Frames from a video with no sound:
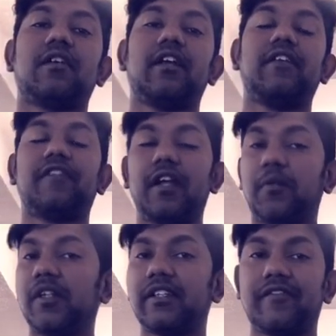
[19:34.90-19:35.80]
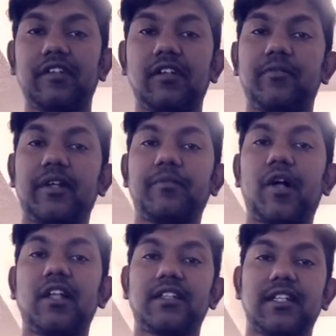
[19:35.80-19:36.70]
it will definitely bring
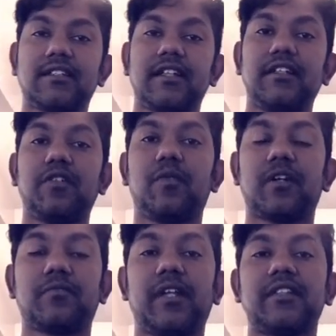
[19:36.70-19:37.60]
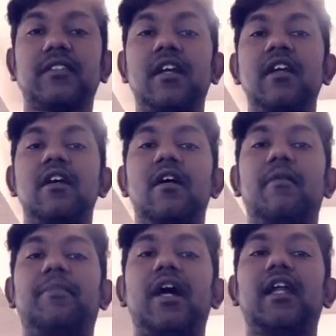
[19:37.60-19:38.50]
politics in your workplace.
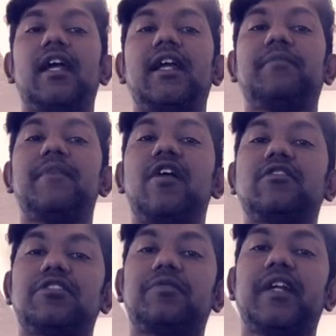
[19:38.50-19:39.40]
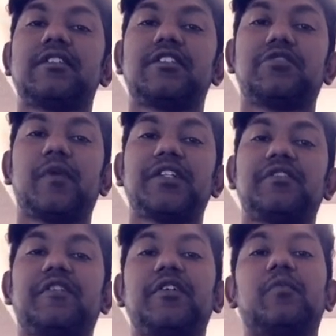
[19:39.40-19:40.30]
But it may also create a situation
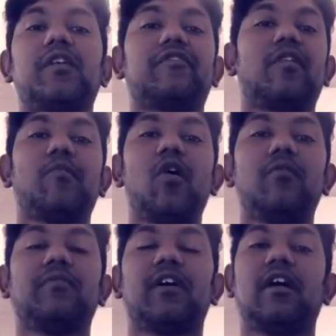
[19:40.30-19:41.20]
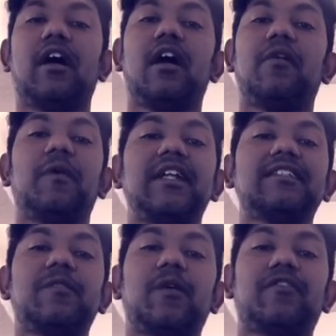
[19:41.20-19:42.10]
where you work from home. When I
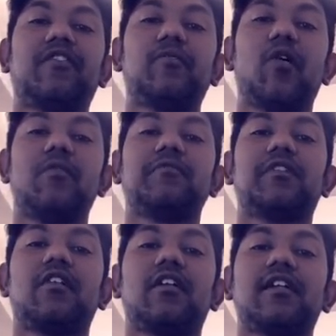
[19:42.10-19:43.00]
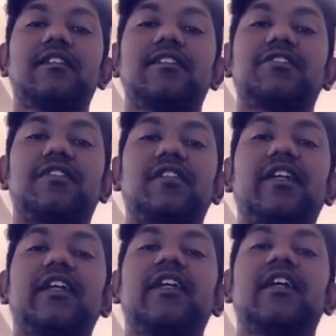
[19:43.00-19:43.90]
say work from home, not
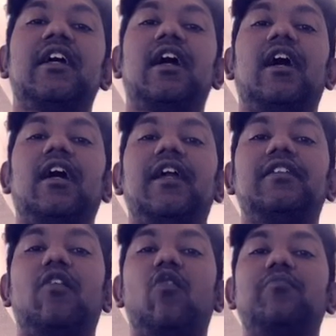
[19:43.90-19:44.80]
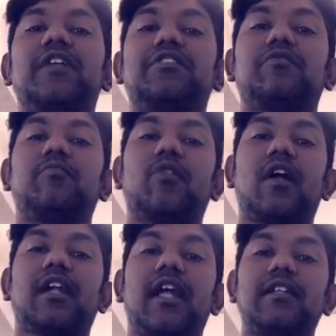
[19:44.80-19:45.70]
necessarily in the home that you were
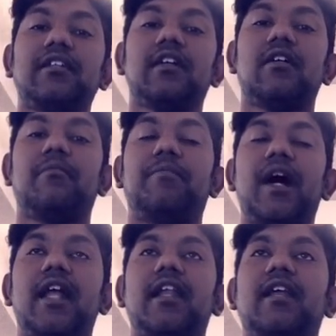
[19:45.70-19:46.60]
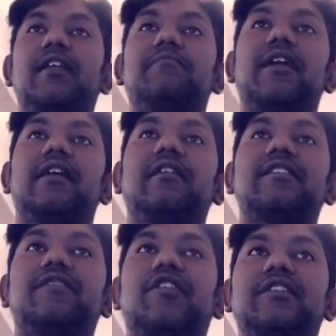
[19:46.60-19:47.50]
brought in, but it may, let's
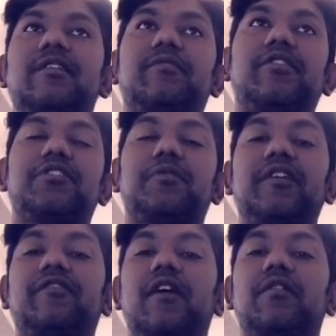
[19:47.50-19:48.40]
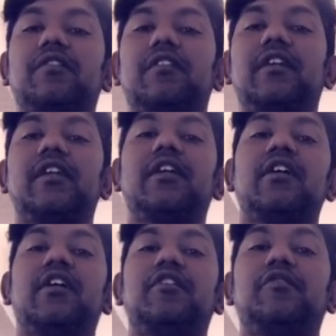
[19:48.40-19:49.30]
say for example, you're 25 or 30,
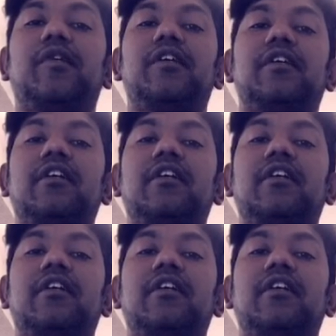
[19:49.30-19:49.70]
you were